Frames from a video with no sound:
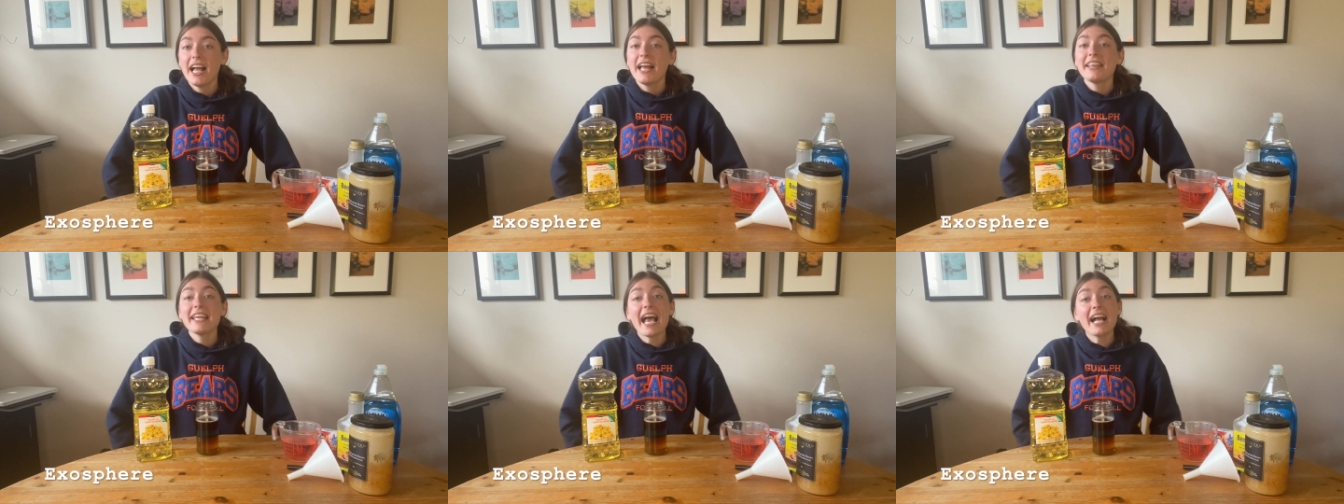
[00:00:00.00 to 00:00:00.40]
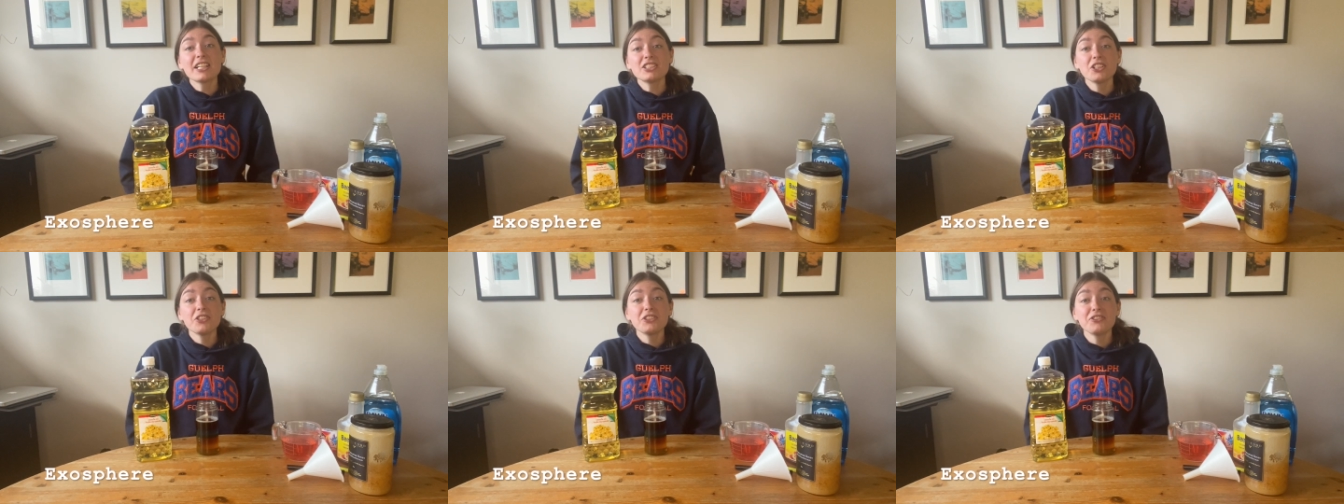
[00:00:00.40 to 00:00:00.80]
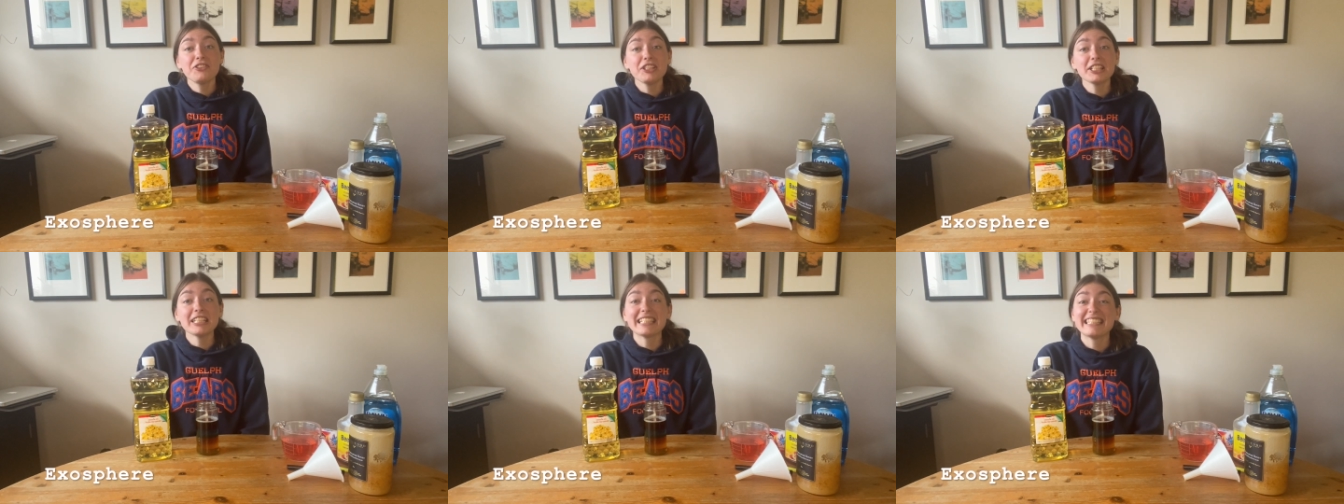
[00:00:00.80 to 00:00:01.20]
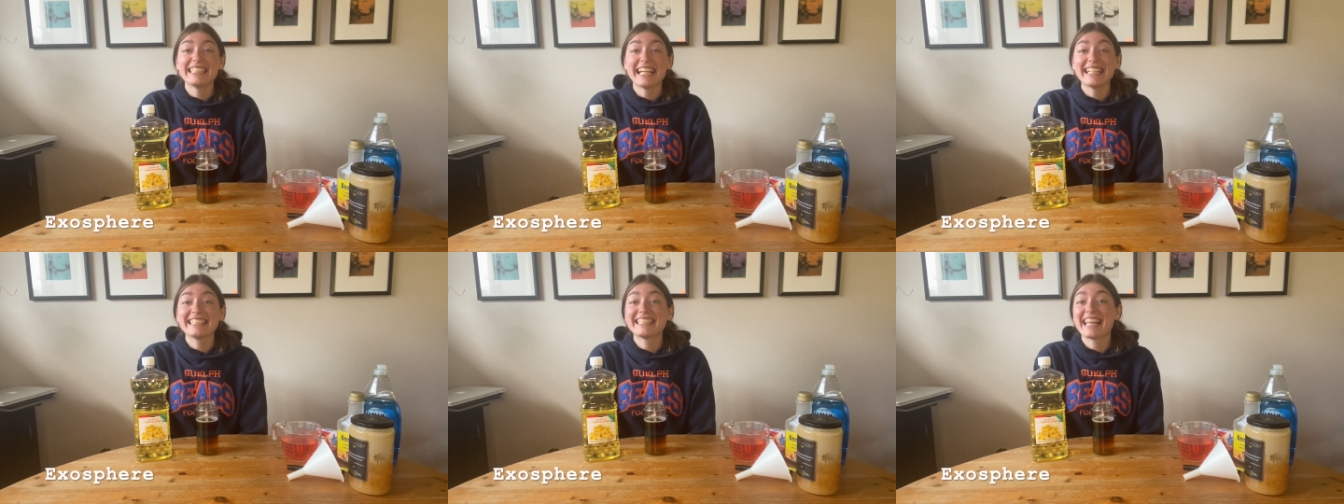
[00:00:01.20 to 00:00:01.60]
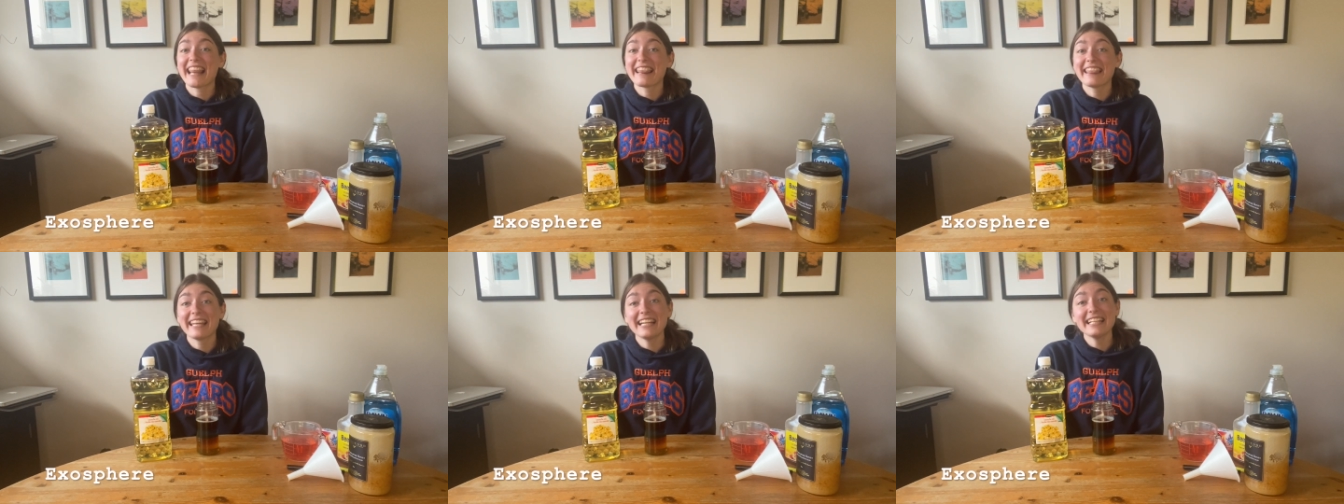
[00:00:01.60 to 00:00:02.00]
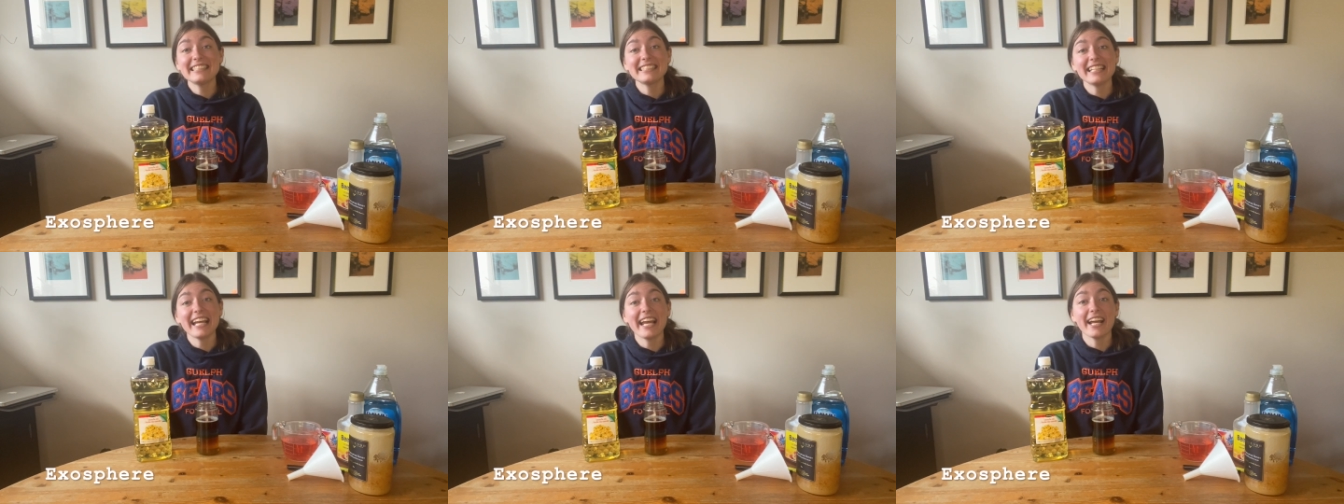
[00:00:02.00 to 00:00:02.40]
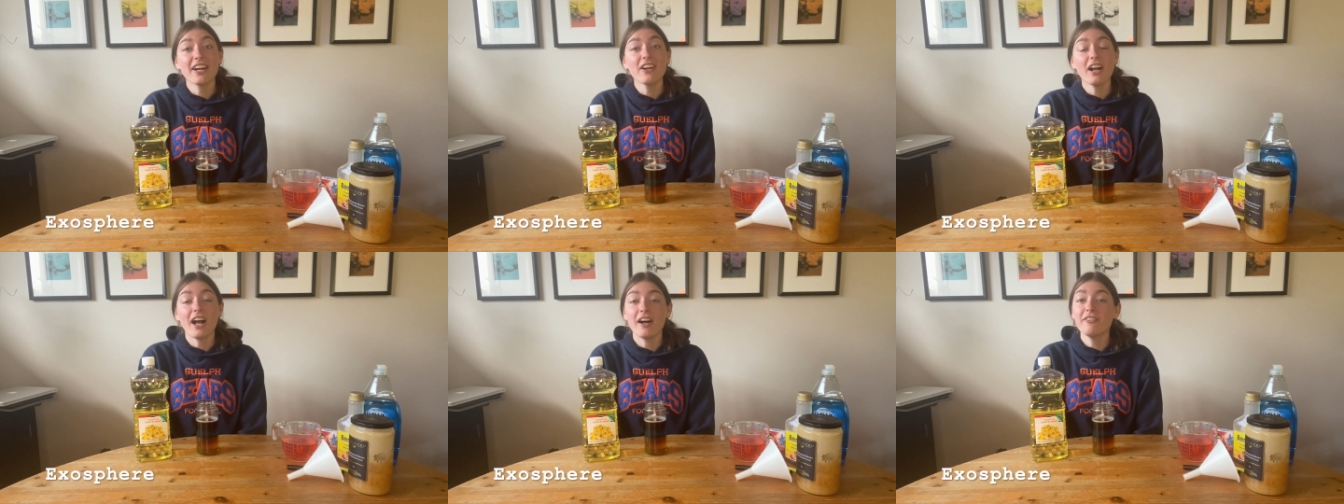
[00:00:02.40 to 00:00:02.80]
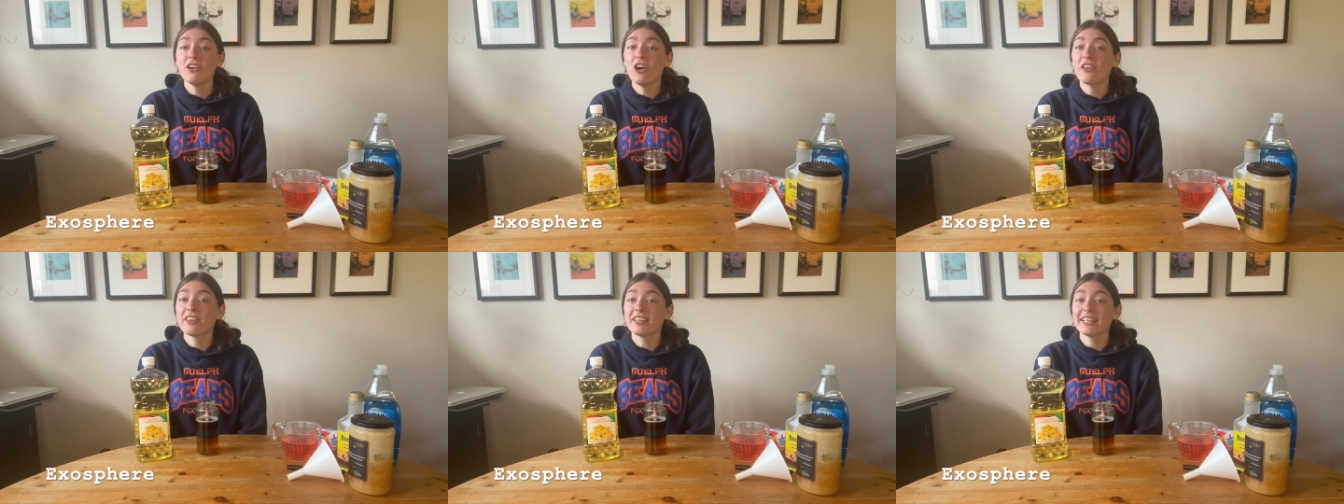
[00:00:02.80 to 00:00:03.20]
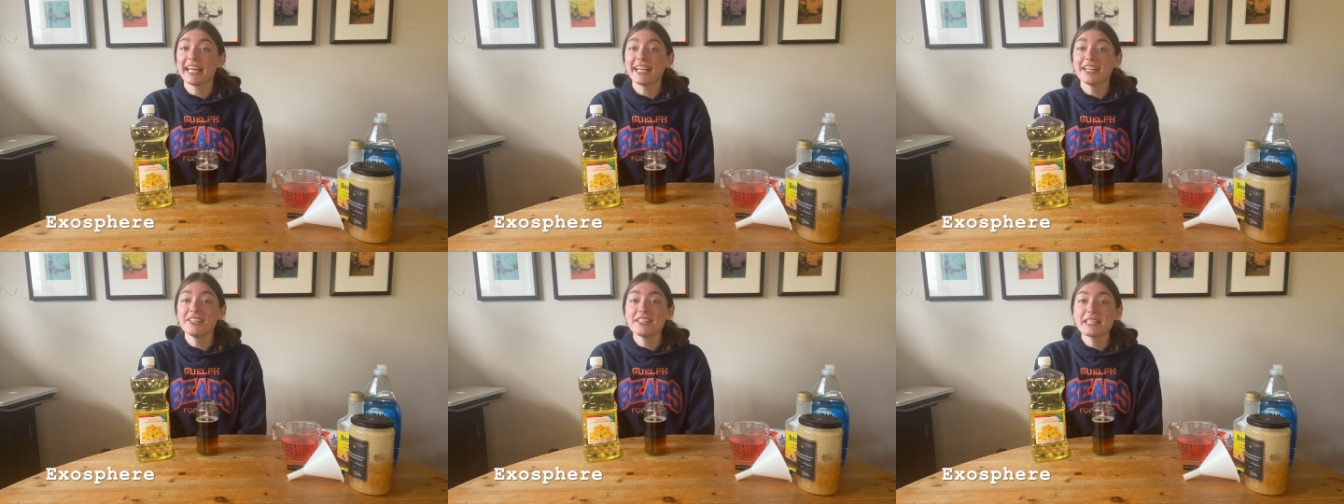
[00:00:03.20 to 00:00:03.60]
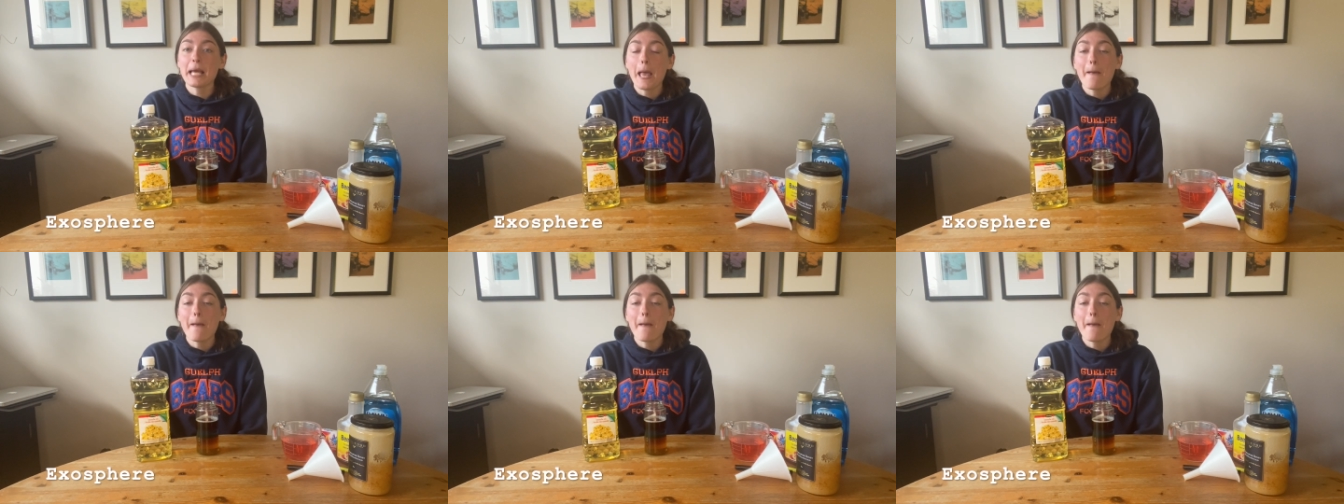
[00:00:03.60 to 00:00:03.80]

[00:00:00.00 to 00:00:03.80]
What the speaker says: The exosphere contains the thinnest air of all the layers